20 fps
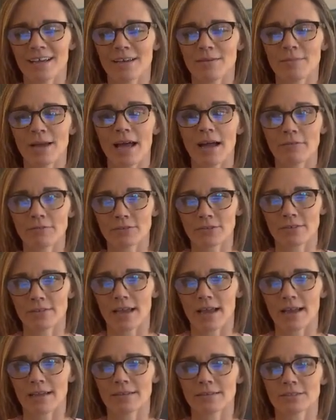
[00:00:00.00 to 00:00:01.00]
um, after
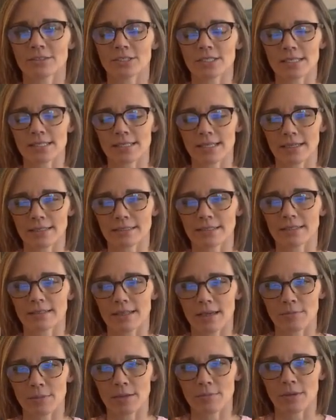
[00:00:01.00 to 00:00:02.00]
that, and just like to
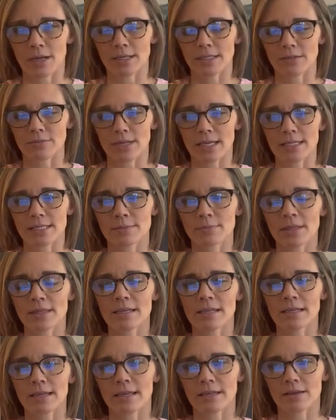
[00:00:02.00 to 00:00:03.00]
let my body rest. But
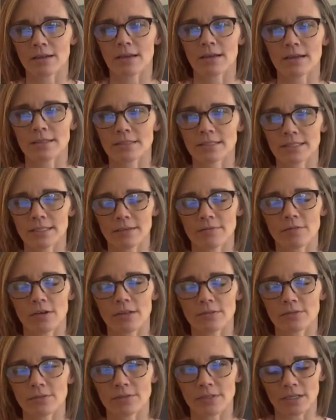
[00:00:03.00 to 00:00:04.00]
then I got
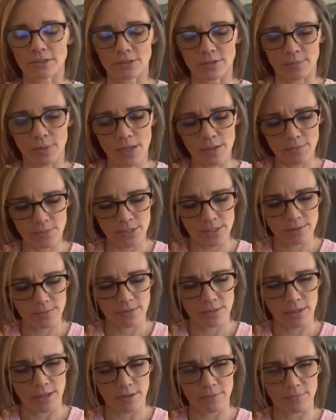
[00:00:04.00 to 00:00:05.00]
involved with Dr. Pompa's
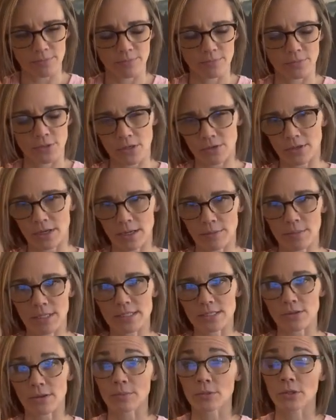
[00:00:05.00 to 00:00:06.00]
um, program. And
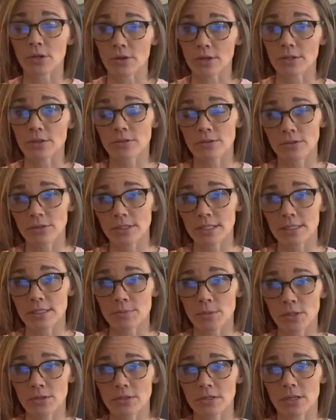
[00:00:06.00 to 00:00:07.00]
so I'm going through his
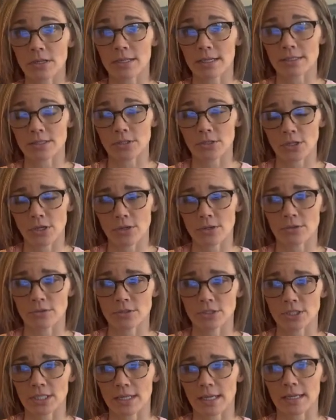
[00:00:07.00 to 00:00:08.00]
protocol as a
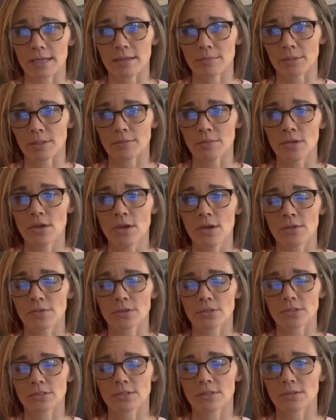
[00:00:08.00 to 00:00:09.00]
coach. And I am in,
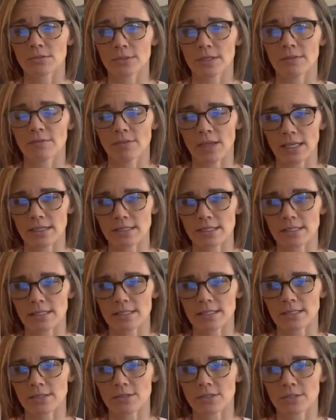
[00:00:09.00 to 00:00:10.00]
there's three
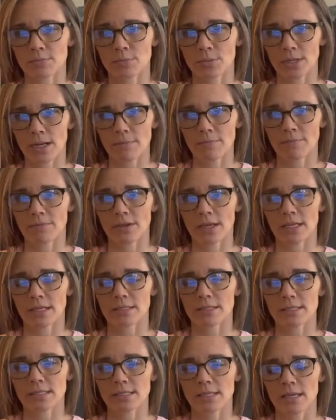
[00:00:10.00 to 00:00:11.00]
phases there's prep
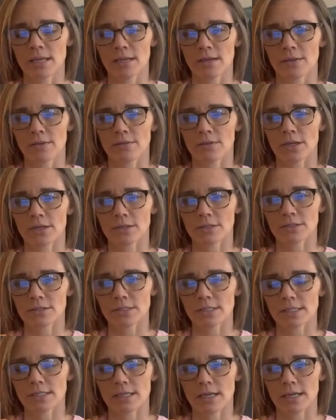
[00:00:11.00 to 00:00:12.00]
phase,
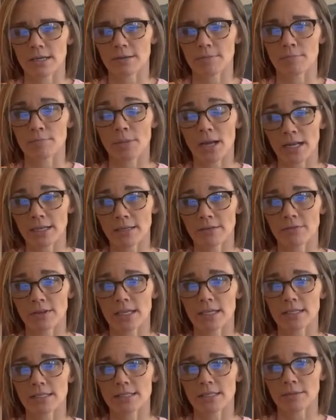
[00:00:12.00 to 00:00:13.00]
there's um, body phase,